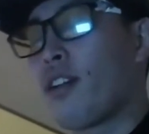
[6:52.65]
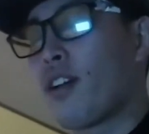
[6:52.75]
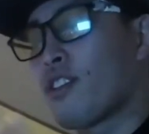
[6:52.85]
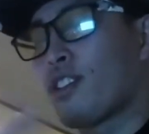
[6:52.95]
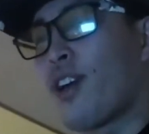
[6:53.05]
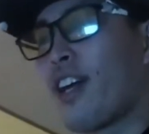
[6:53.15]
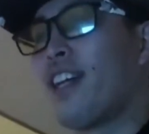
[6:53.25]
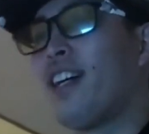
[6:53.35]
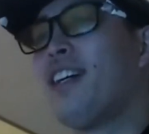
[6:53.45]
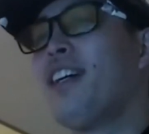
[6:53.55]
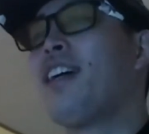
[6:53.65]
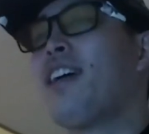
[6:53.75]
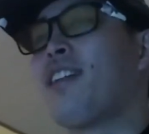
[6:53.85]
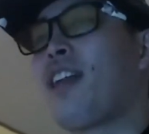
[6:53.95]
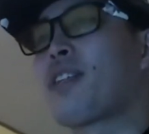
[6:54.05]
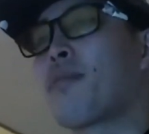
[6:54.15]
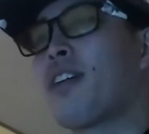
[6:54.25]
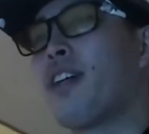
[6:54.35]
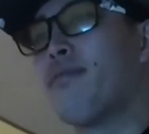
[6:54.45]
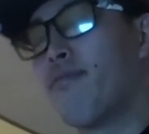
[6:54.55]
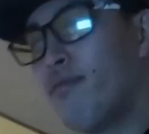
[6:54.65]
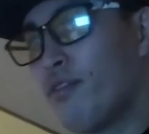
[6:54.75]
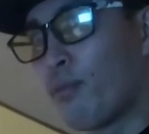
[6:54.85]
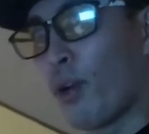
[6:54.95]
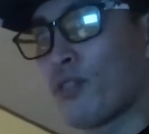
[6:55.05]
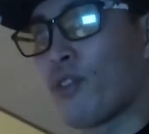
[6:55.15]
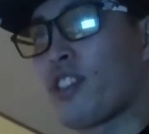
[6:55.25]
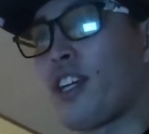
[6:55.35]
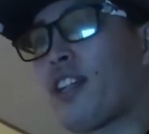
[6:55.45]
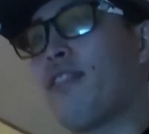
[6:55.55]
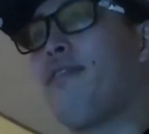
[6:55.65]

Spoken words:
Oh, sorry, I lost my voice for a sec.